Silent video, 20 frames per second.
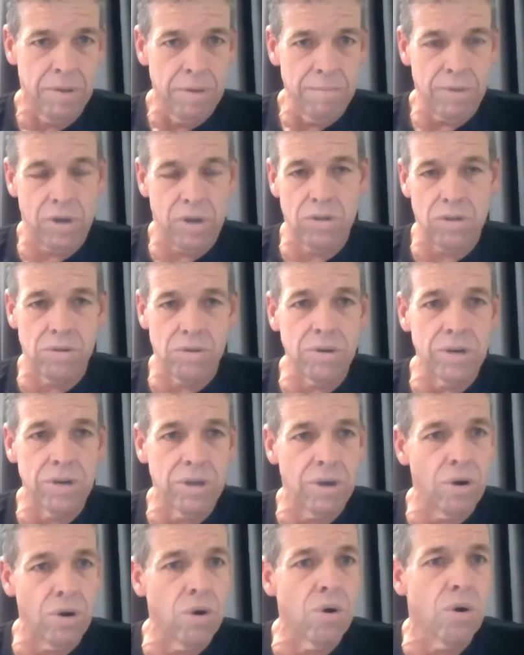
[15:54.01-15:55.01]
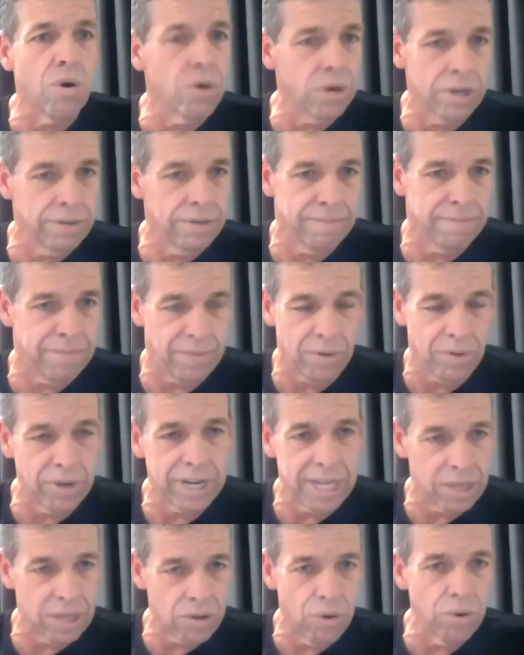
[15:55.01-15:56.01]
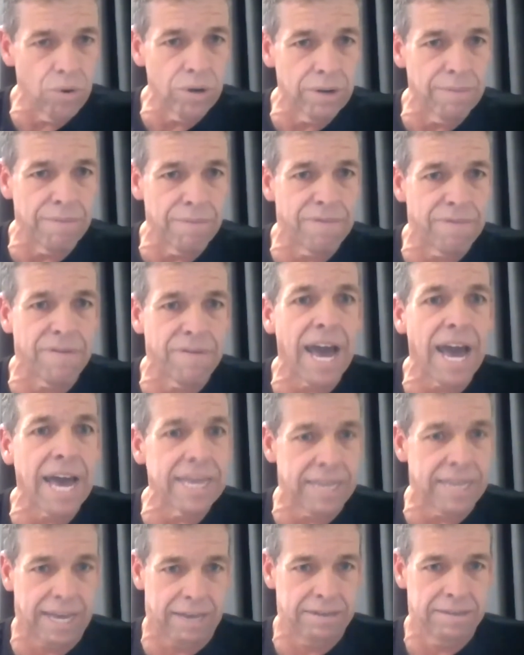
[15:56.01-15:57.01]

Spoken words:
because look at her hoodlum, look at his hoodlum father